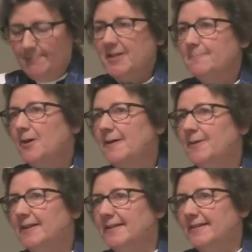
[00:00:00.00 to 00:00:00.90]
Bit by
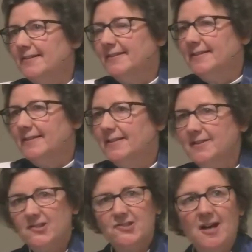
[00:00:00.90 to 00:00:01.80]
bit,
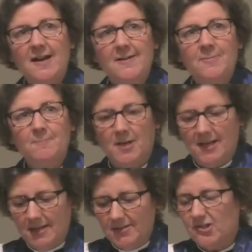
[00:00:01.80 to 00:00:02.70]
lunchtime by
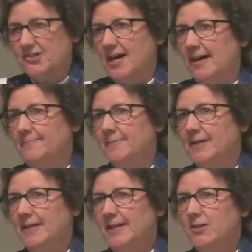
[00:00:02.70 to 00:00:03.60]
lunchtime,
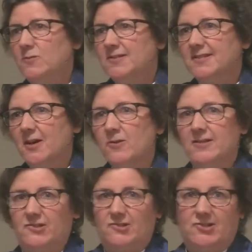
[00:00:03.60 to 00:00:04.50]
he was
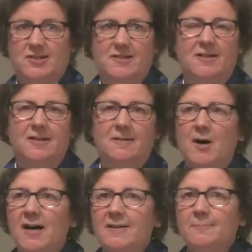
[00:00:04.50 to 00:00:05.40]
nourished,
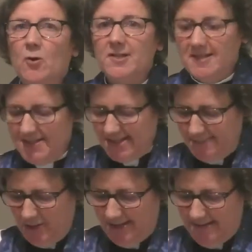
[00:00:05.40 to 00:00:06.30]
mind, body, and
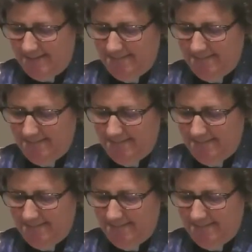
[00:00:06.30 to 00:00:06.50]
spirit.